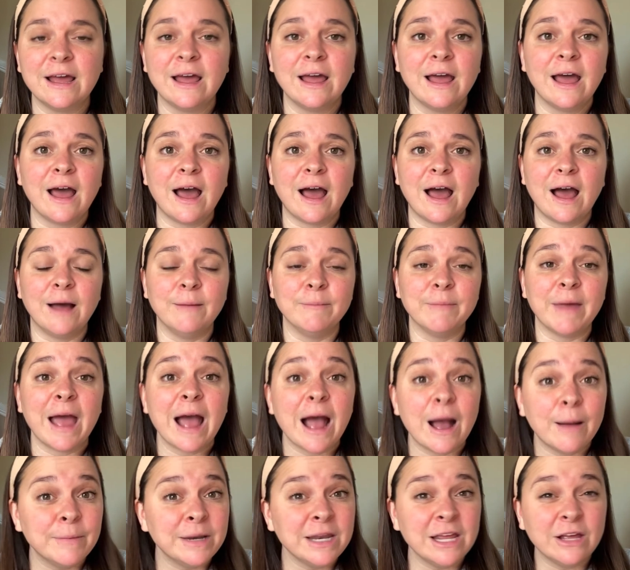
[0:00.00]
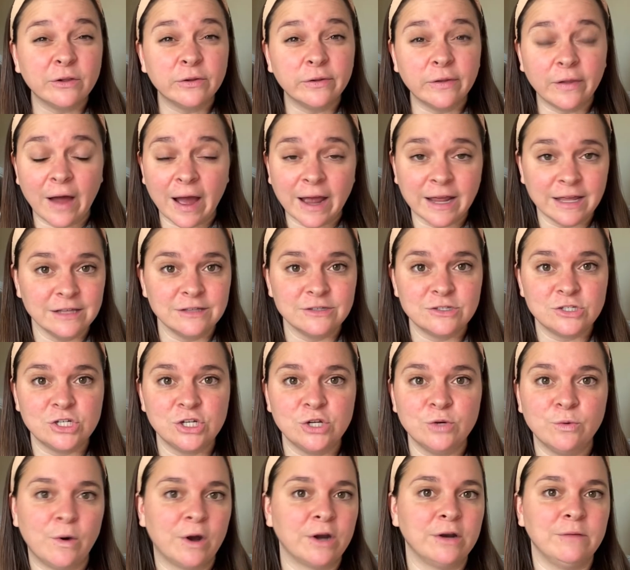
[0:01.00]
How many clients do you
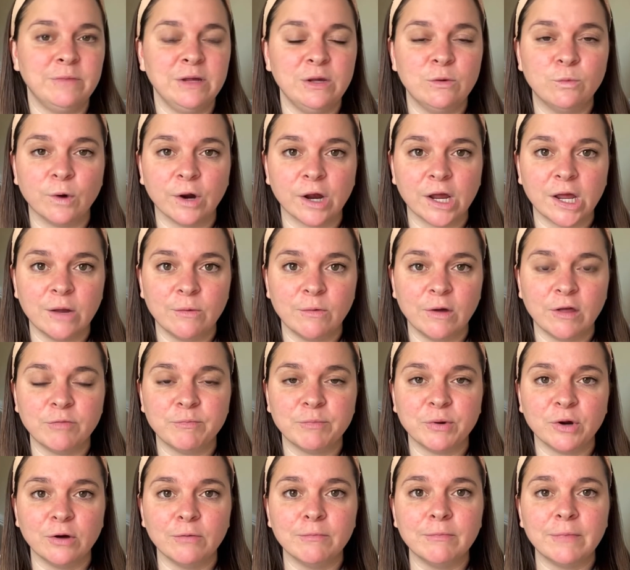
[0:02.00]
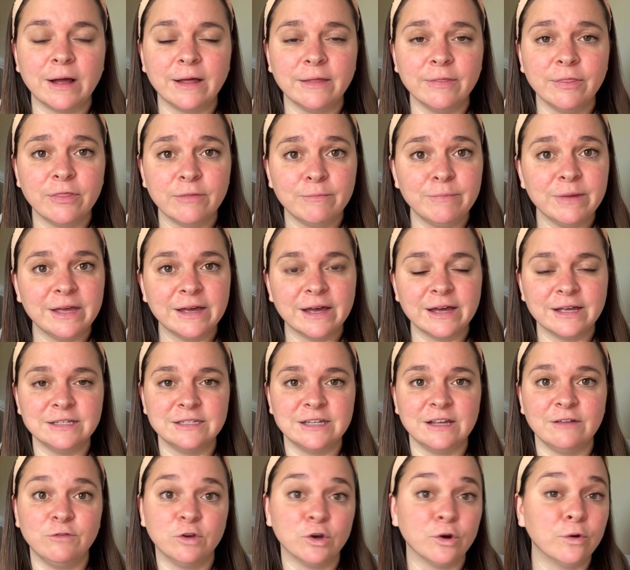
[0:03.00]
want to be working with per month? Because if
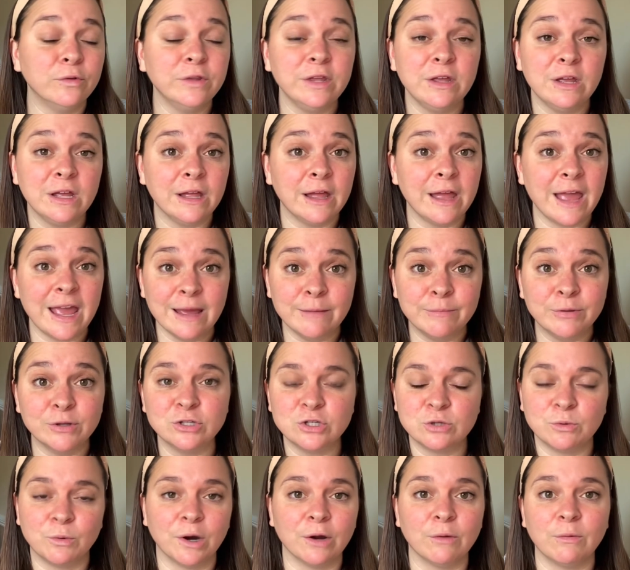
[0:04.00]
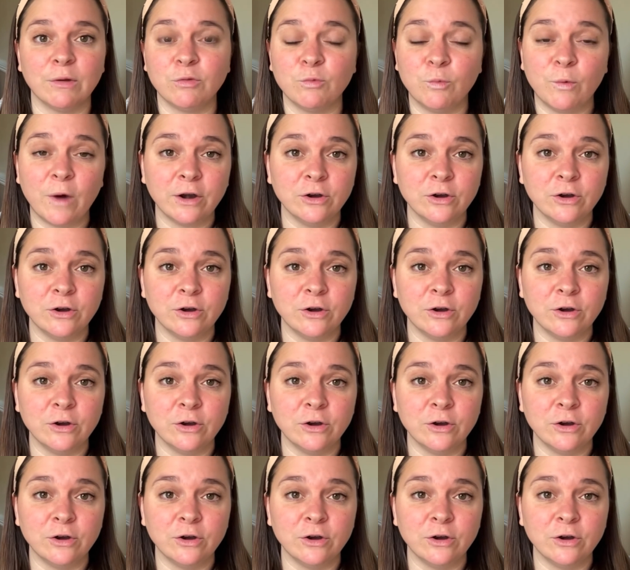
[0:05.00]
you're only able to work with 1 or